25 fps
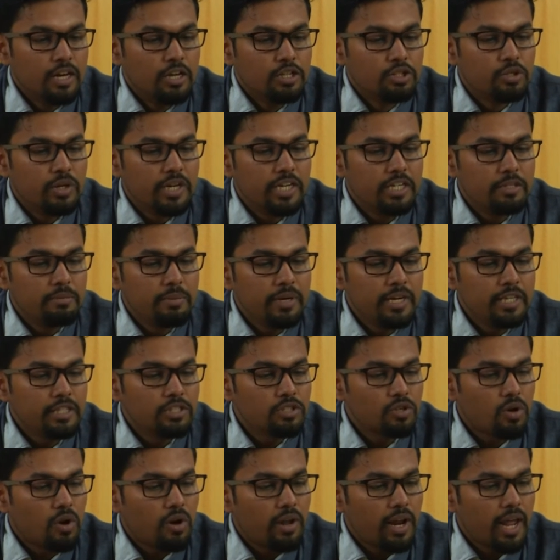So, it
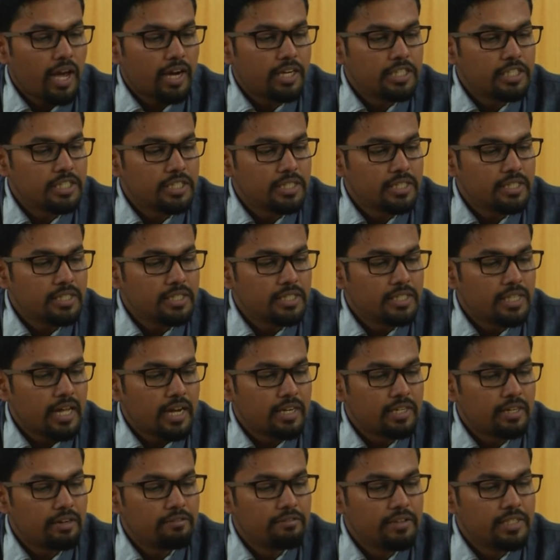means all actions
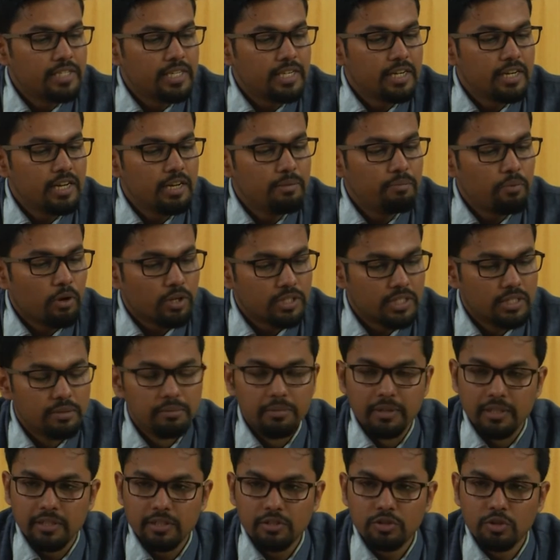that are physically possible.